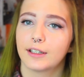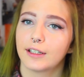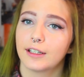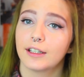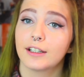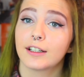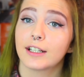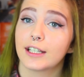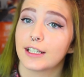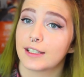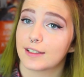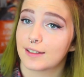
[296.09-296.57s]

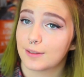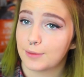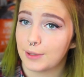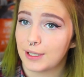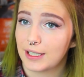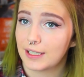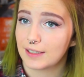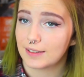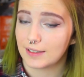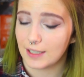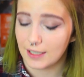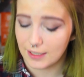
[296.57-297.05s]
nearly as
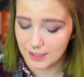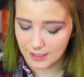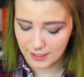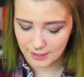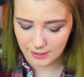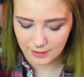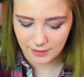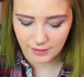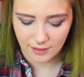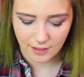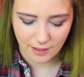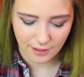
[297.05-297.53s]
quick as I
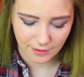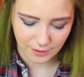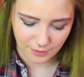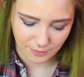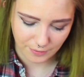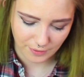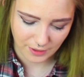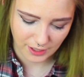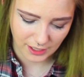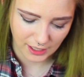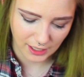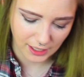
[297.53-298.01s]
did, I
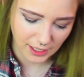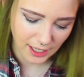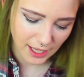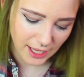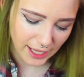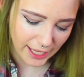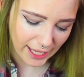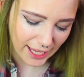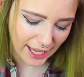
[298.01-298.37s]
don't think,